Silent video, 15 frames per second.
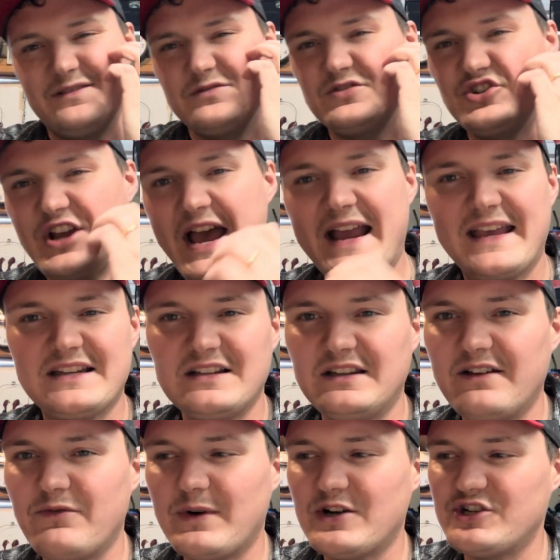Jackets, I
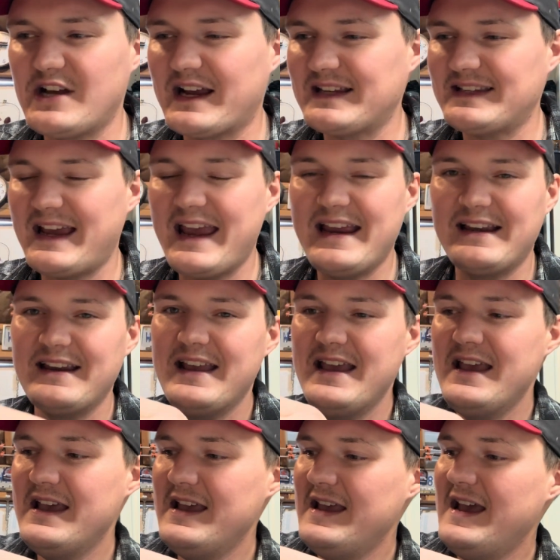love wearing jackets. I hate
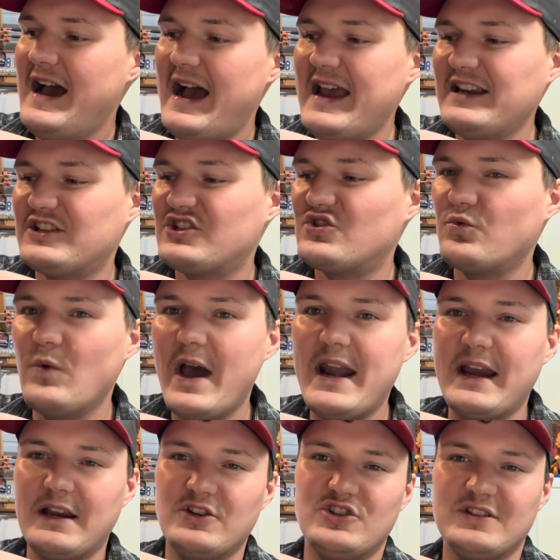
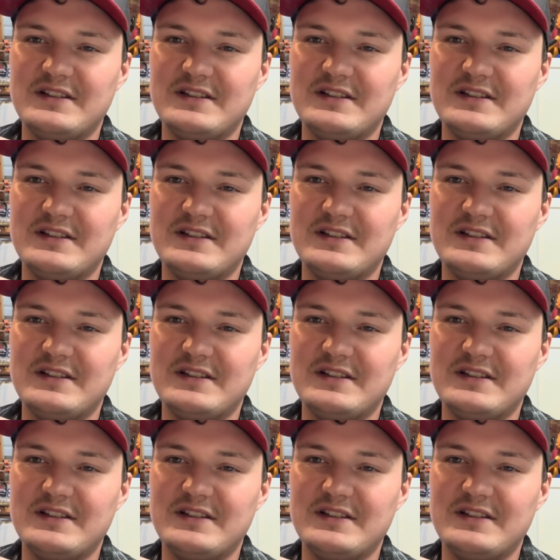sweating.